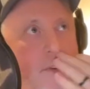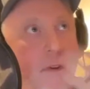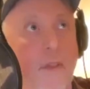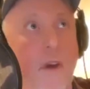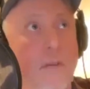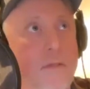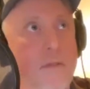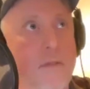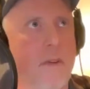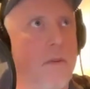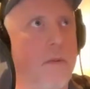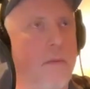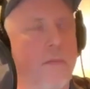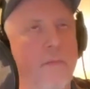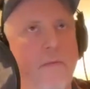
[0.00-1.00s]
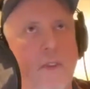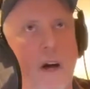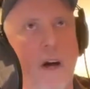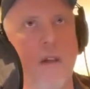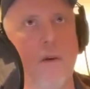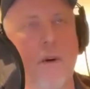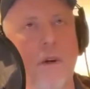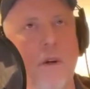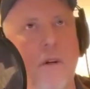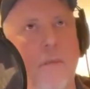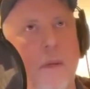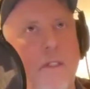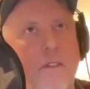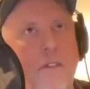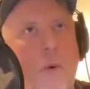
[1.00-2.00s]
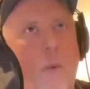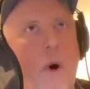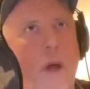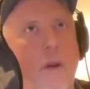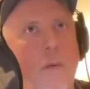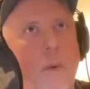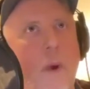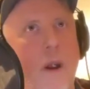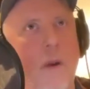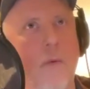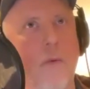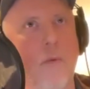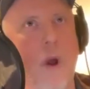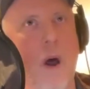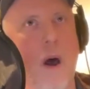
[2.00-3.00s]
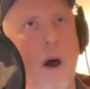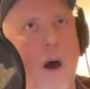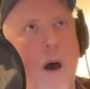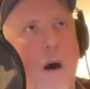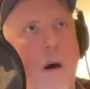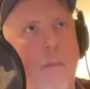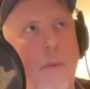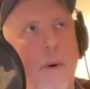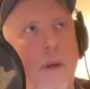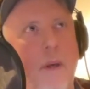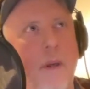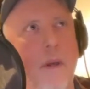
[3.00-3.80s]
those of you who follow Curb, it's the one where Rob,